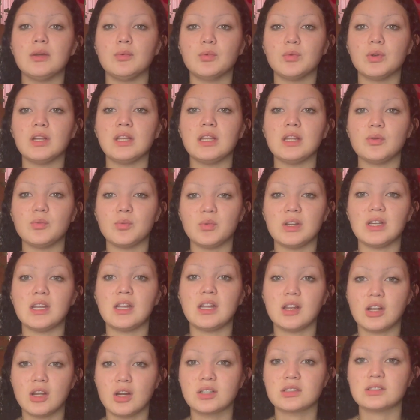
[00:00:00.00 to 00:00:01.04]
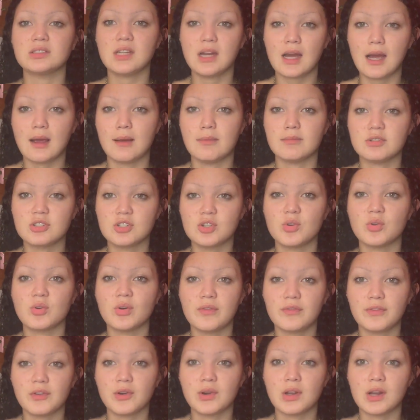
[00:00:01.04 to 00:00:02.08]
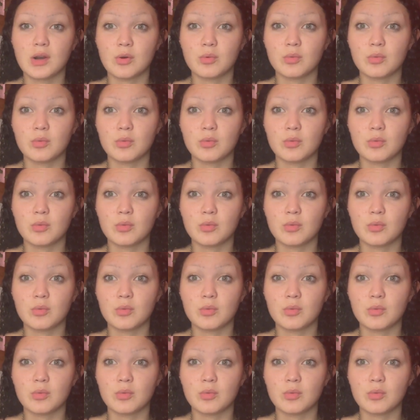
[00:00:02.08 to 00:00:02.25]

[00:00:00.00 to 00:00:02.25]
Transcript: really, really long time. So if you're in a